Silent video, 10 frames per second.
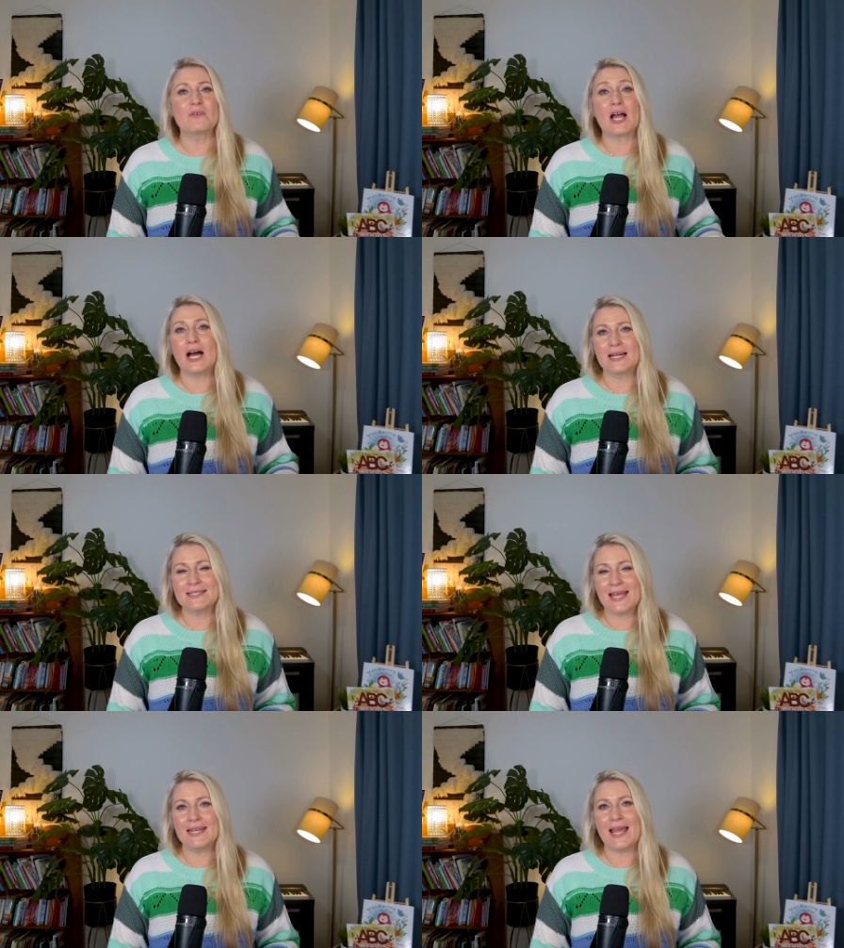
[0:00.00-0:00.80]

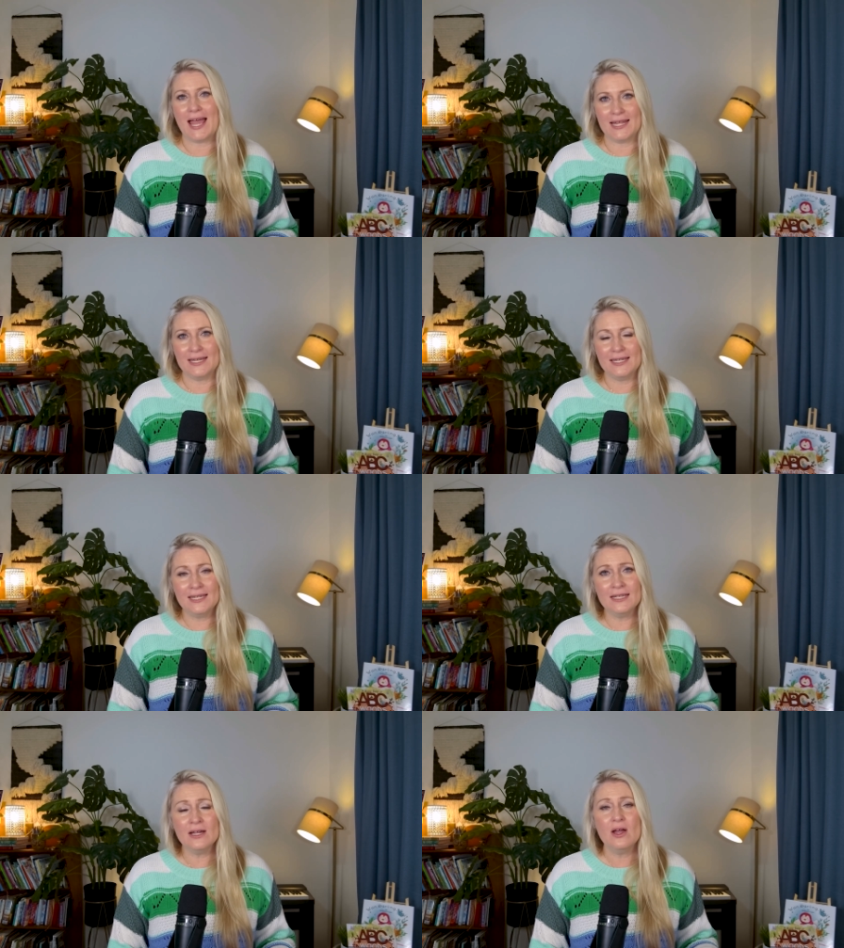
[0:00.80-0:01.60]
content
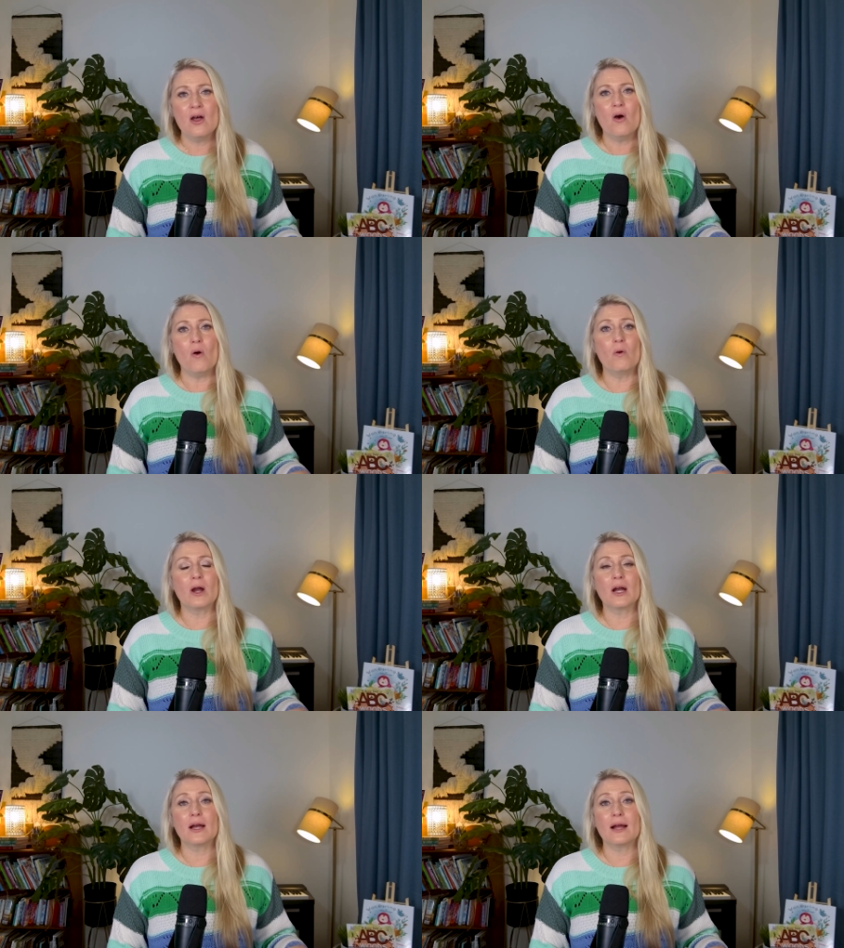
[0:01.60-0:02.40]
editing
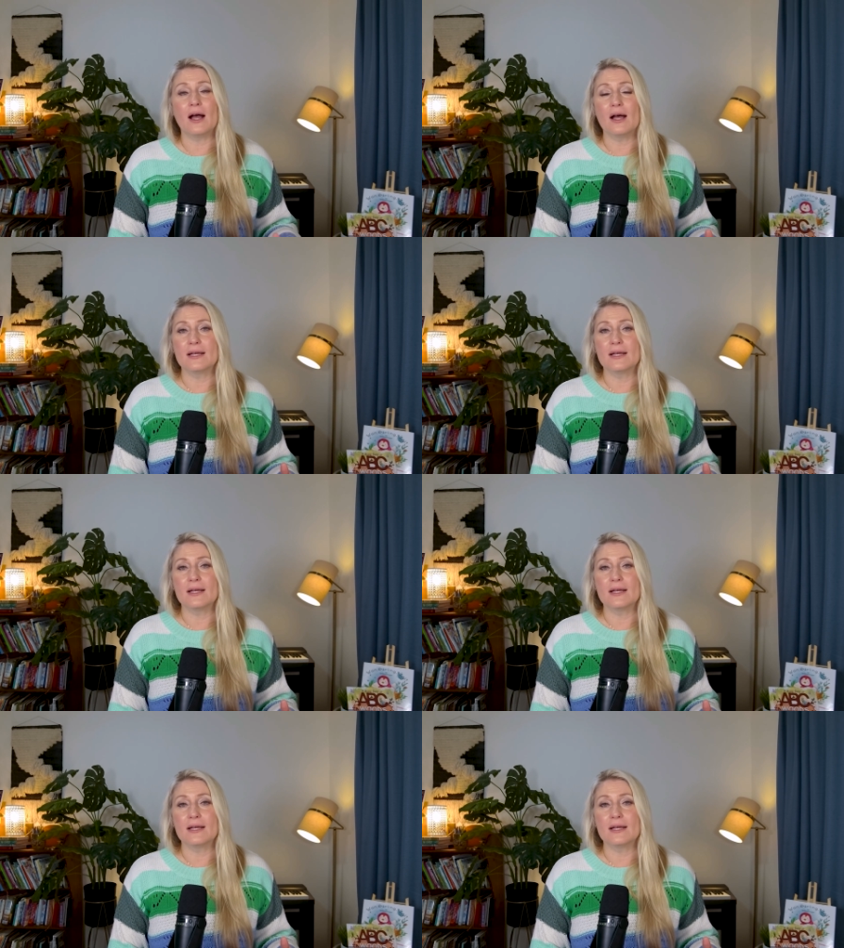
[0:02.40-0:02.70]
or